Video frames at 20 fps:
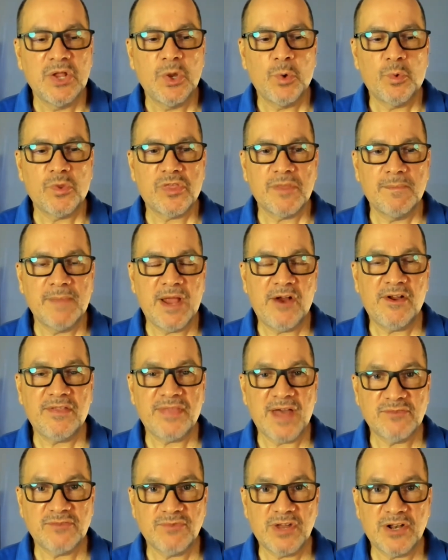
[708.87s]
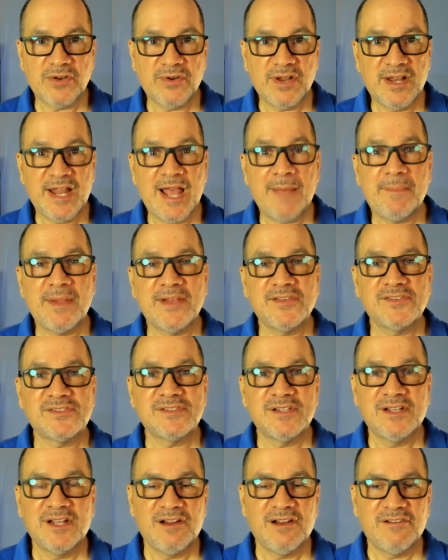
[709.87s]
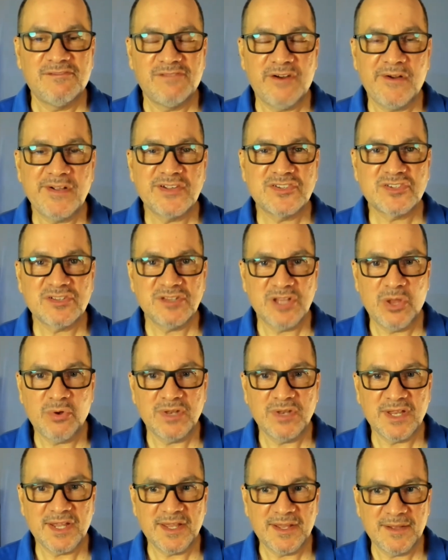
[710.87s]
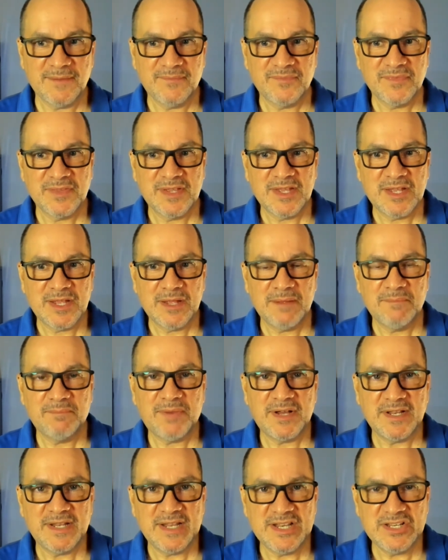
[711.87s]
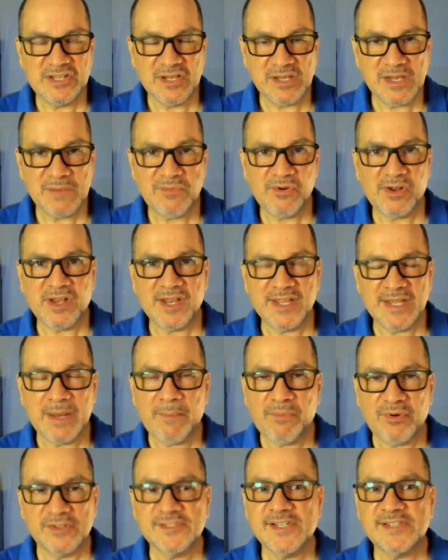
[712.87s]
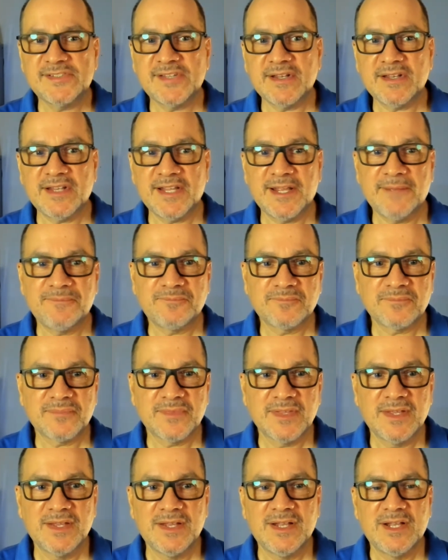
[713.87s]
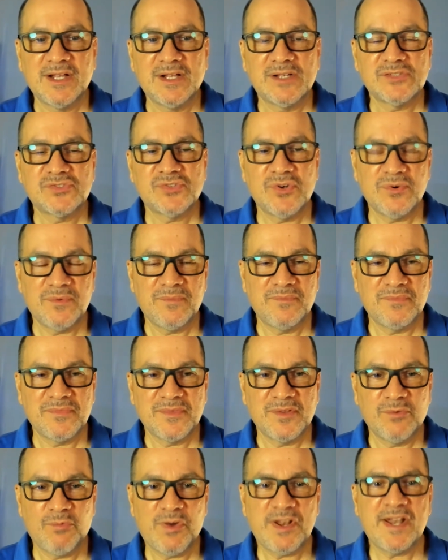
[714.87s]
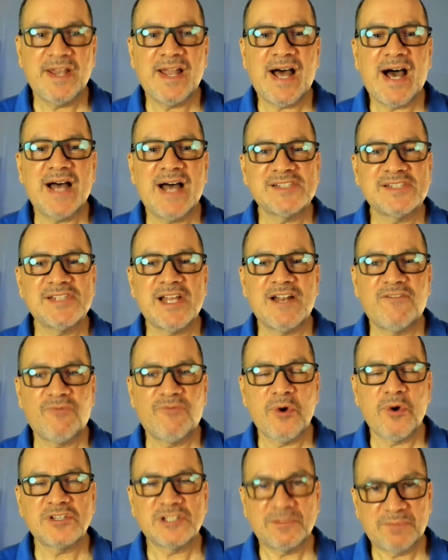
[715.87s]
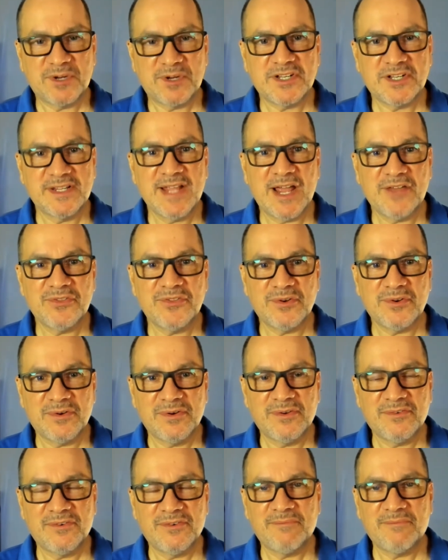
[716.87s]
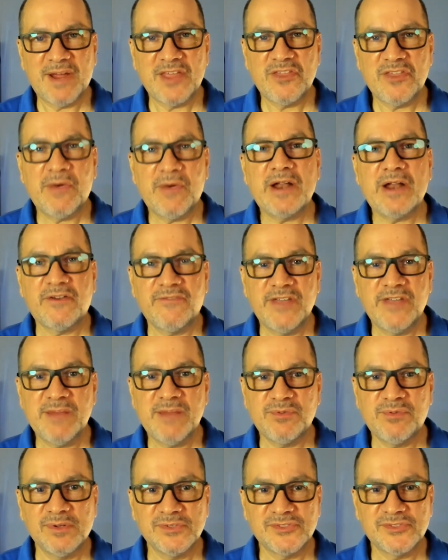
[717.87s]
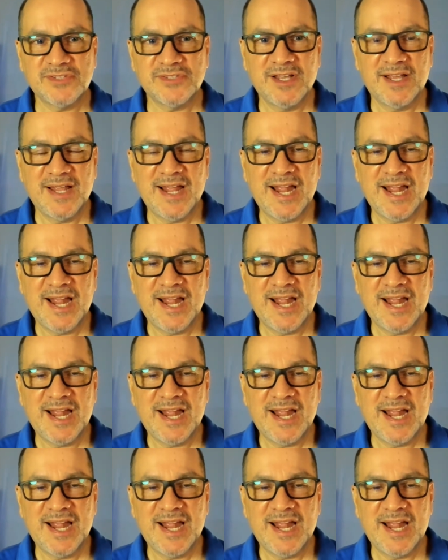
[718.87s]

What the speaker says: With a marathon runner, it happens very slowly, but deliberately and persistently. So what an odd set of words to put together by the writer of Hebrews.